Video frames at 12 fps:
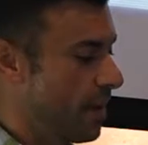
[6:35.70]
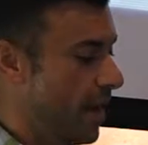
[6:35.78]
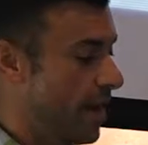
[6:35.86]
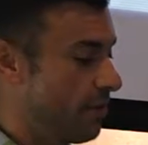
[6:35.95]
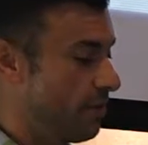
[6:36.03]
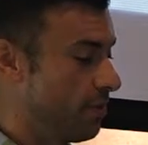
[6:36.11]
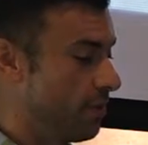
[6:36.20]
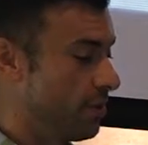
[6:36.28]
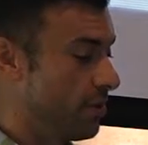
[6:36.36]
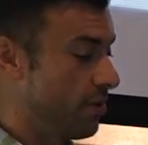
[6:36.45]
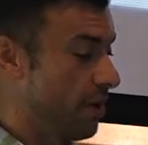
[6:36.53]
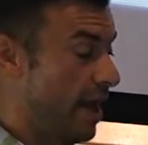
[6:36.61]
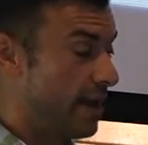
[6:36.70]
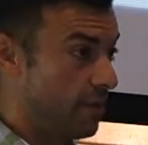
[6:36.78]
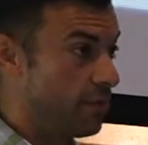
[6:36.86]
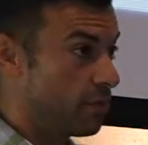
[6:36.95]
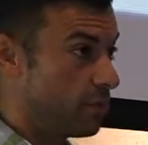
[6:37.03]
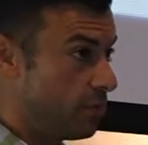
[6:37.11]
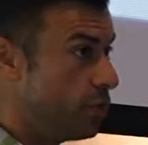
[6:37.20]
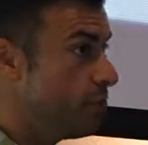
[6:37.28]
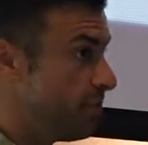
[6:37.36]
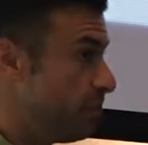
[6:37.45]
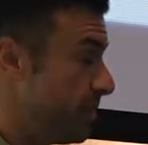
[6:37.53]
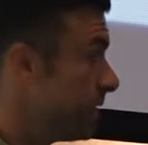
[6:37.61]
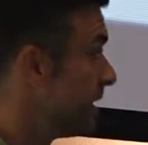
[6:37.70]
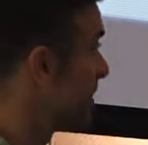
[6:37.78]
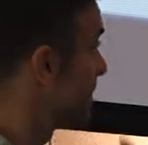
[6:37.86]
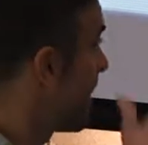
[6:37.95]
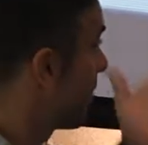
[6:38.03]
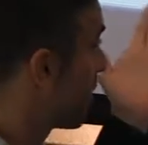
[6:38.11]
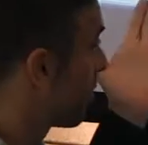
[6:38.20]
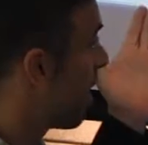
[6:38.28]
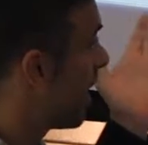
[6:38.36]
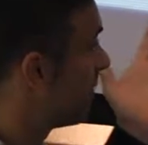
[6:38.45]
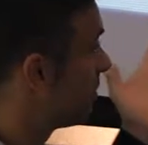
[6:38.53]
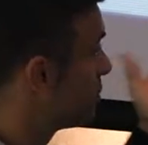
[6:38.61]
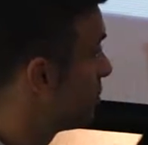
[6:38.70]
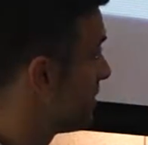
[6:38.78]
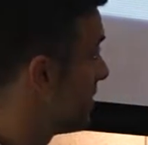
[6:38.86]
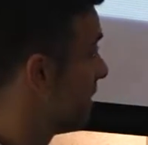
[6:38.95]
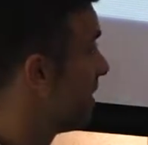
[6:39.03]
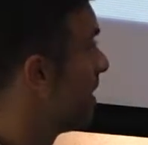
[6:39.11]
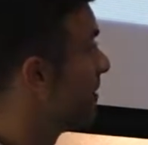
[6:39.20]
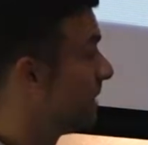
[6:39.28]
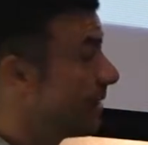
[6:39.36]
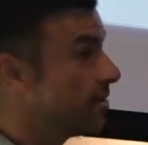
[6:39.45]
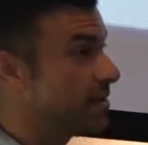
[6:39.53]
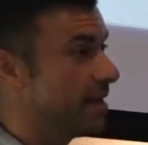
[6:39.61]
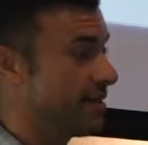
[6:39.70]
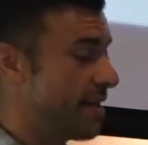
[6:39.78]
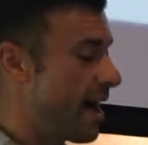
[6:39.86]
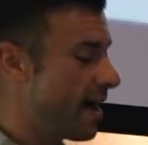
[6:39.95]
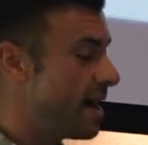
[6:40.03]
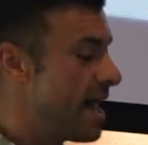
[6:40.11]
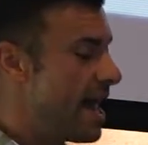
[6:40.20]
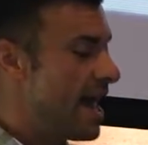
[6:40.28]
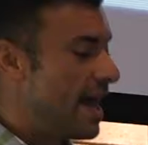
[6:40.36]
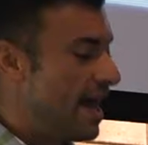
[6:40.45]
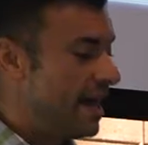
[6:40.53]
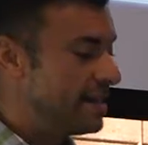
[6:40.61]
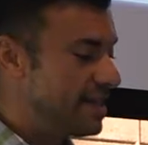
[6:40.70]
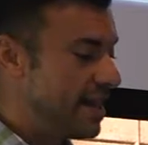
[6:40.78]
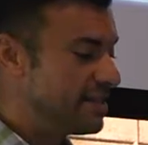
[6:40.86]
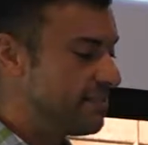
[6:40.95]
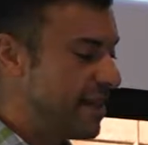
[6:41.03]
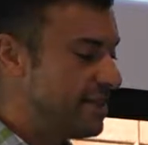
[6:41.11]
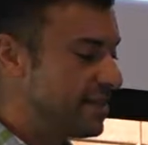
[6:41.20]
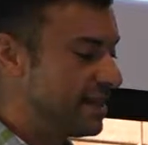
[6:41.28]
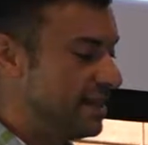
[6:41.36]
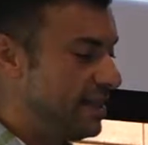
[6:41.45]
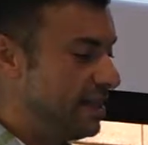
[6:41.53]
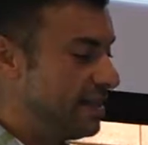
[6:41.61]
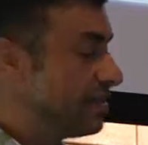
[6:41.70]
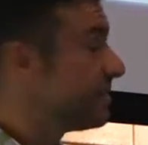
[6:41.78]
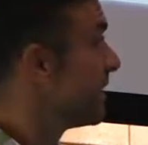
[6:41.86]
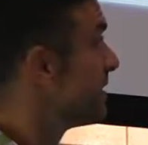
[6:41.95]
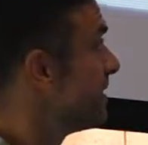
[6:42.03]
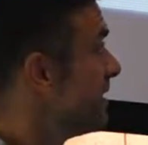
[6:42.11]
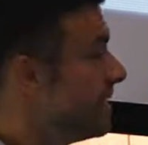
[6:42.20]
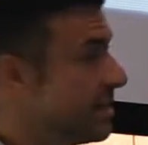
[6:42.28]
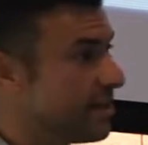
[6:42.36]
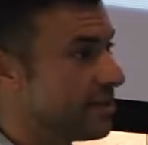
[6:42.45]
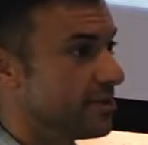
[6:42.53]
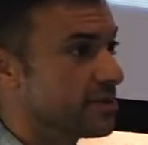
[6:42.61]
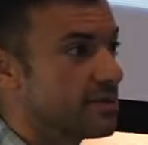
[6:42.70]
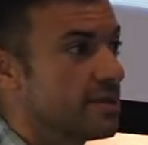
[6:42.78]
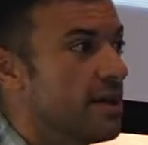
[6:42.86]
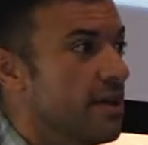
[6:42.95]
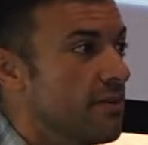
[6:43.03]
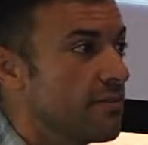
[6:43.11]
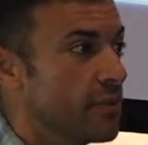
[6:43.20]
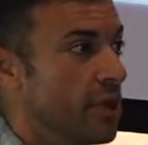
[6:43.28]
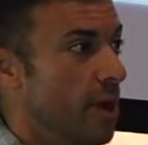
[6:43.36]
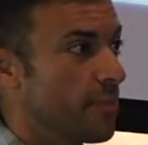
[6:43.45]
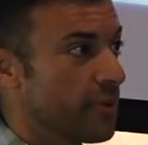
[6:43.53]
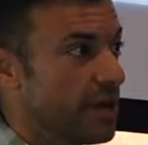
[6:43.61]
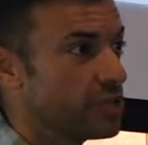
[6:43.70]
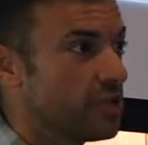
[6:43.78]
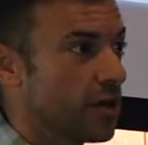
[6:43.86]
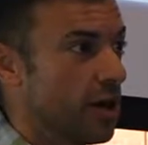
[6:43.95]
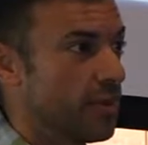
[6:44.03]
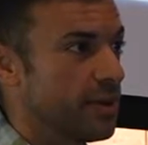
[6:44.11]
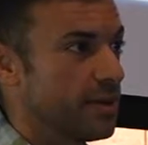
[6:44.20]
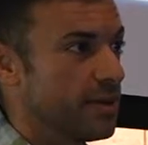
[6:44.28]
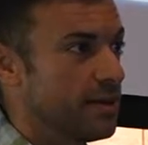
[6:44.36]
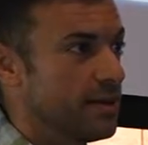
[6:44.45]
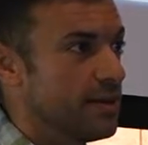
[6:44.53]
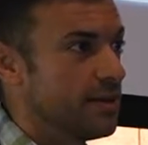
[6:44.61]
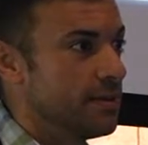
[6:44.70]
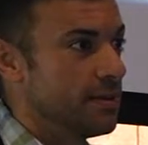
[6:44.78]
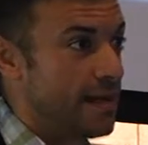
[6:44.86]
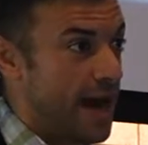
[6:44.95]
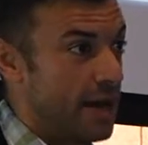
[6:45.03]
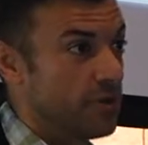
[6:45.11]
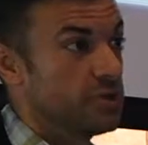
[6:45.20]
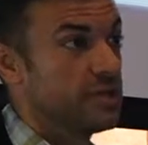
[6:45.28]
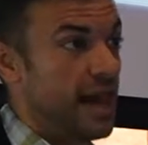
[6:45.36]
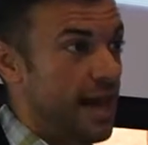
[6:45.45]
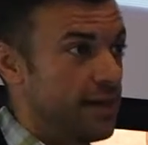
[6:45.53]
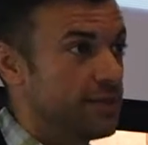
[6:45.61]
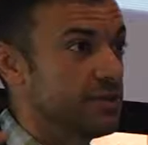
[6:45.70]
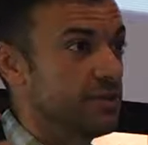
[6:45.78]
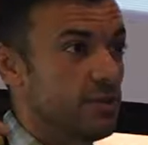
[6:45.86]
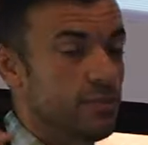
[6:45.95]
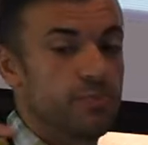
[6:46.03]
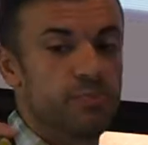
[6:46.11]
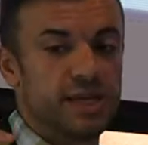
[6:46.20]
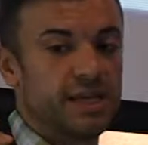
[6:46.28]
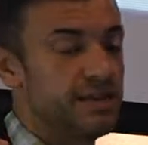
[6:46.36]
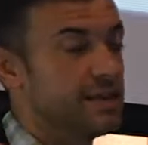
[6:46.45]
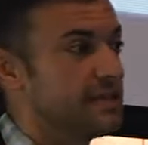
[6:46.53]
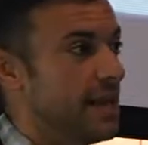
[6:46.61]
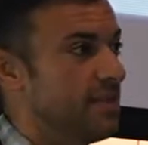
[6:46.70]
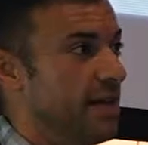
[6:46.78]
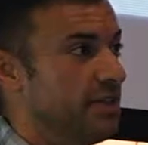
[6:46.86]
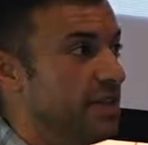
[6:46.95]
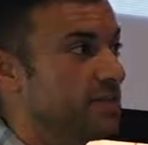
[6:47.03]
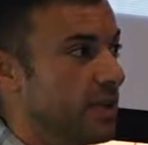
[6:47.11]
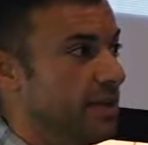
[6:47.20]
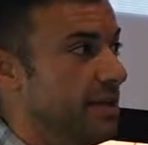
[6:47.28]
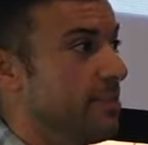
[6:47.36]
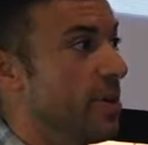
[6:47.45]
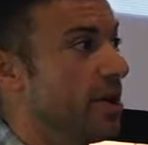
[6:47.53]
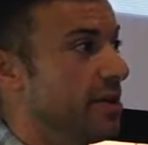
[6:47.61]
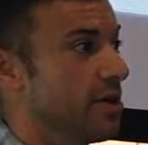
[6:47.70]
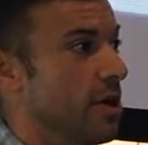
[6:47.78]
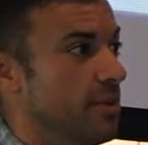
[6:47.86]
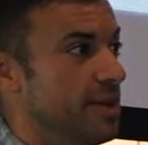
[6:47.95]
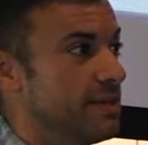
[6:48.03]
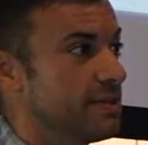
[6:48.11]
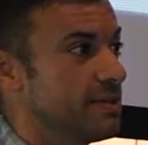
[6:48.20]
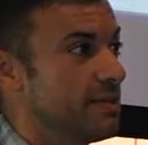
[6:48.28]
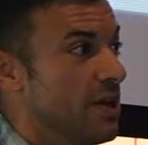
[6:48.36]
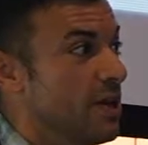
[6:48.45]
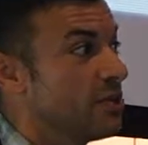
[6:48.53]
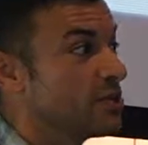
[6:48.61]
And new buildings now that are high efficiency, they look like that. It takes basically 60 years for the operational carbon now to be the same level as what the embodied carbon is.